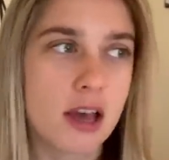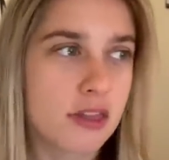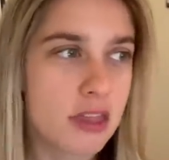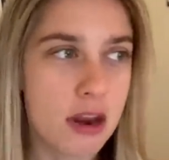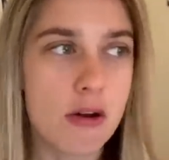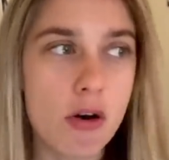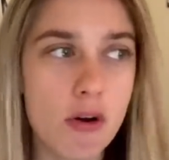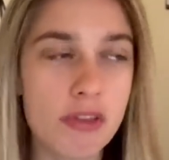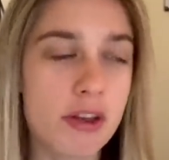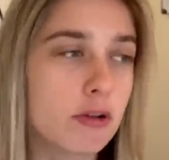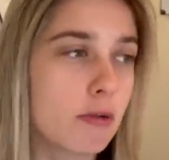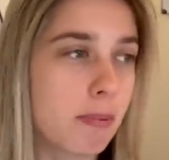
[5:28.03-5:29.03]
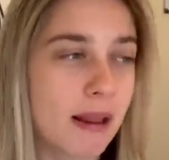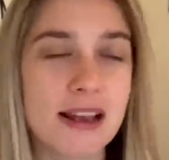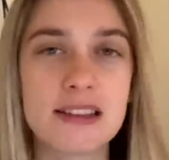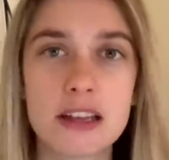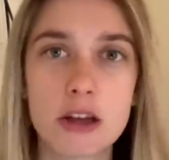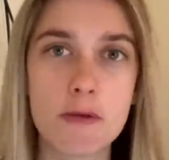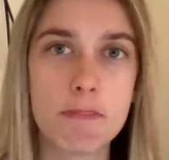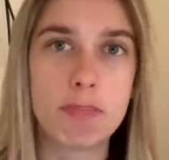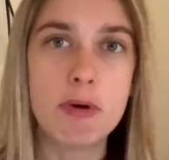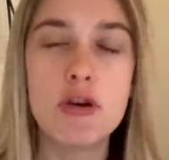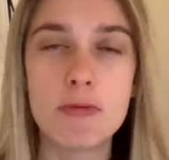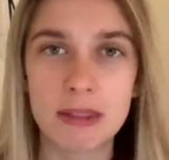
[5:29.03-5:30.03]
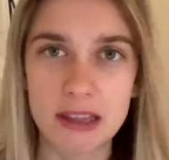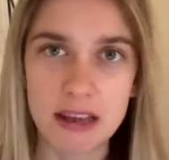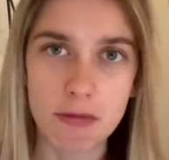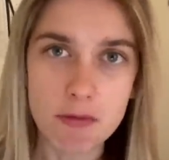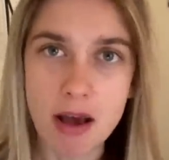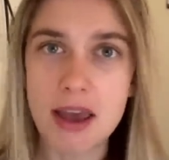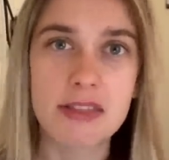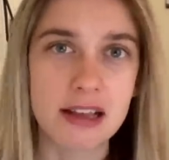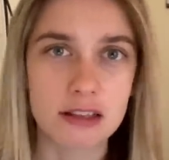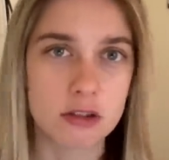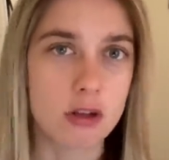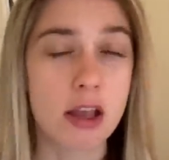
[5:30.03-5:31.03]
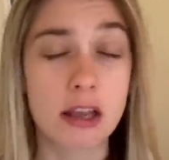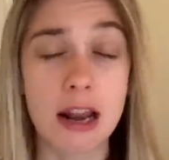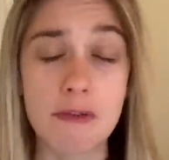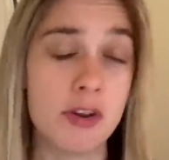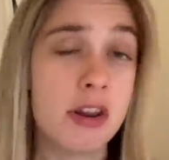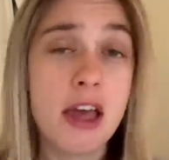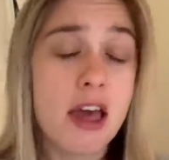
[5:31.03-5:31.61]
They're not players that go boom and they get right in that starting 11.